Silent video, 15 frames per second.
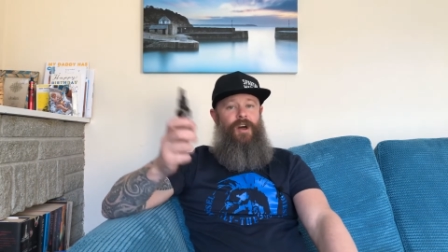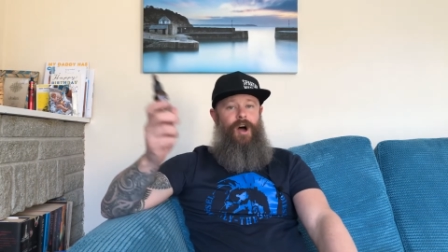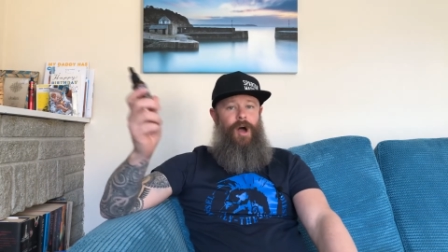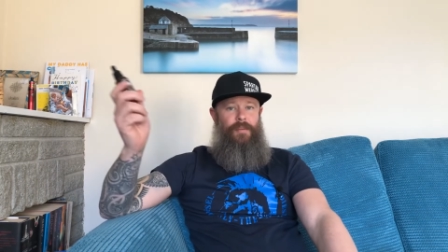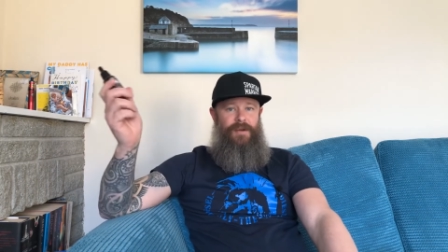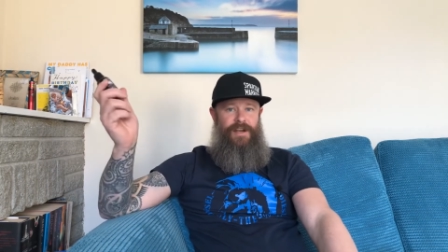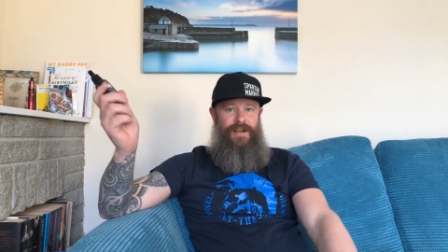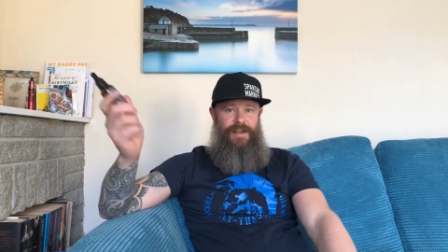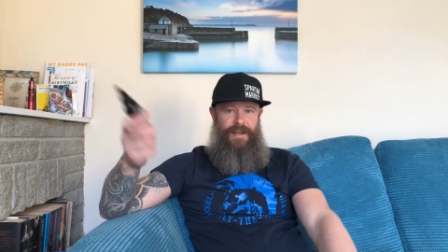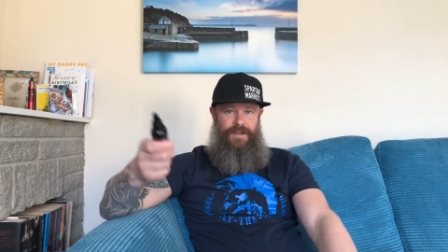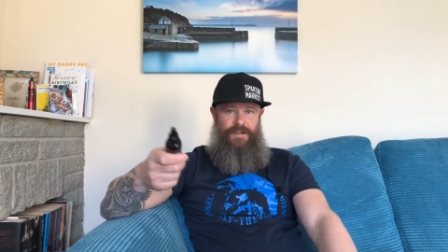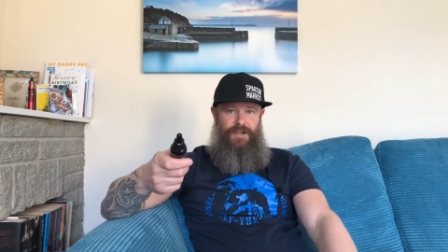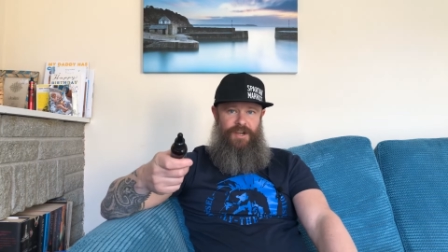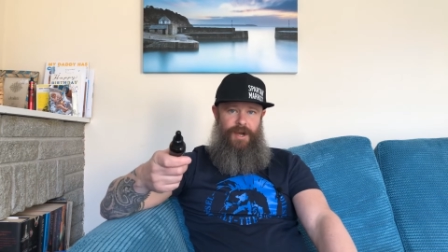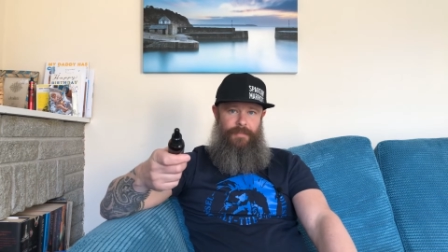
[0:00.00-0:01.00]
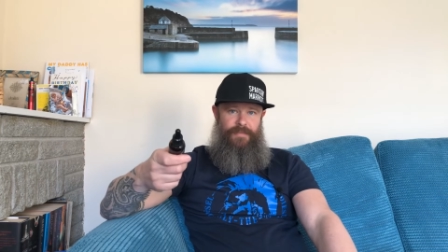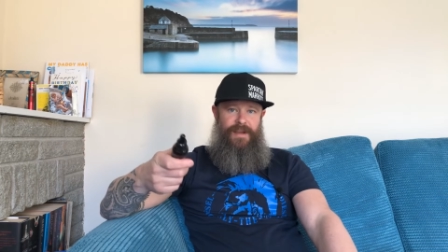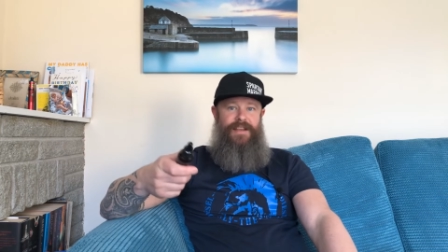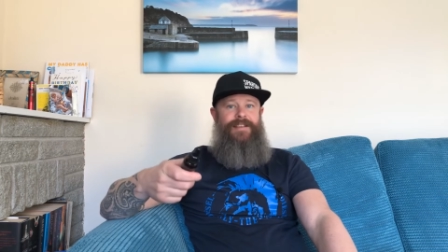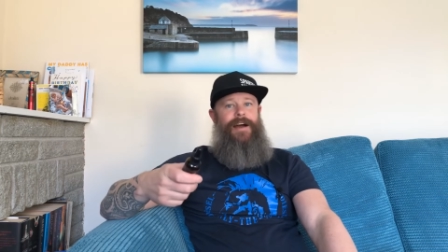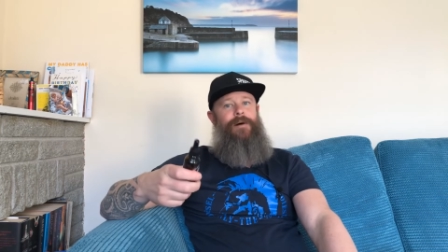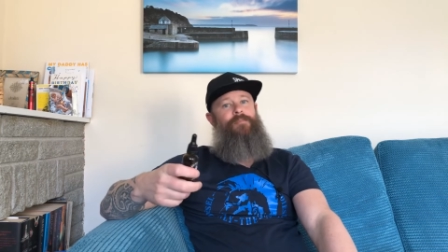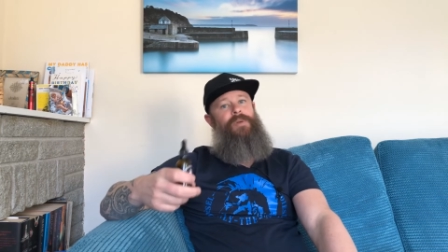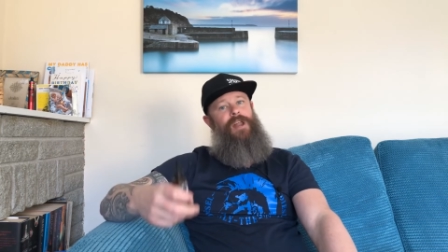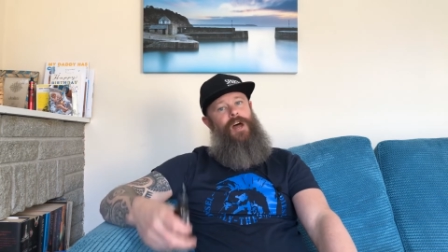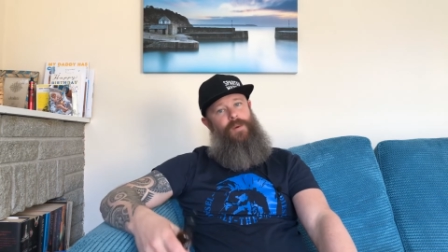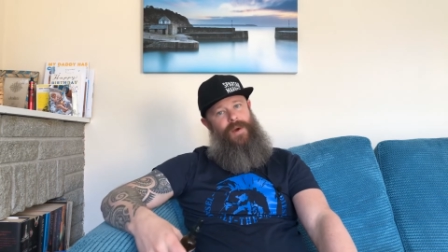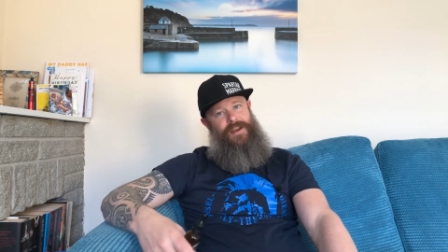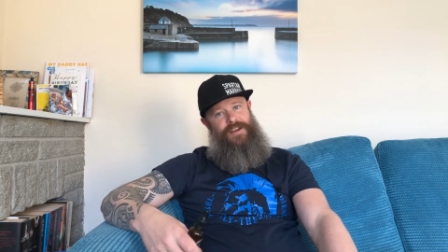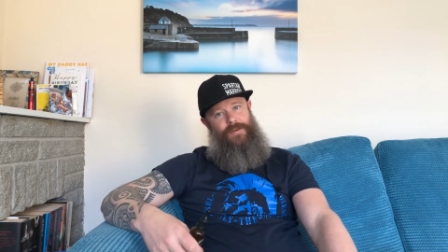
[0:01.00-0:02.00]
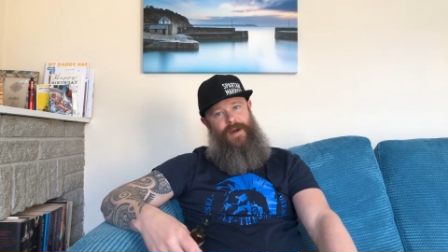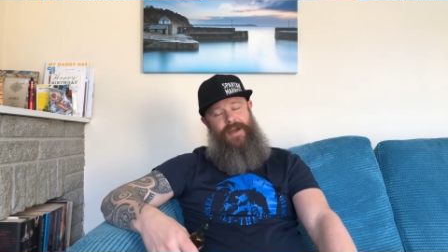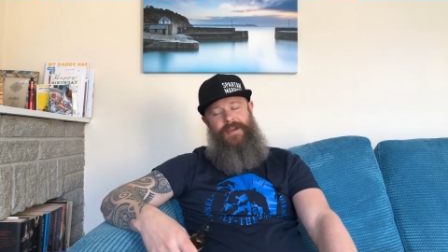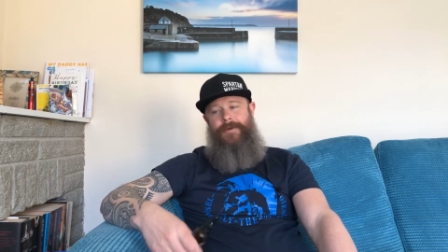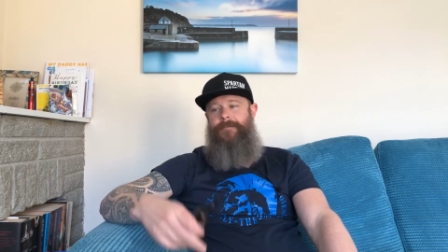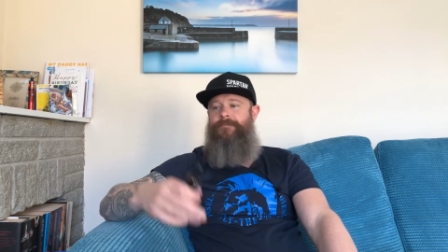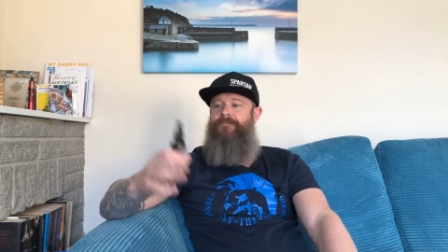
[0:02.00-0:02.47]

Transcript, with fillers: I'm going to link the company down below anyway,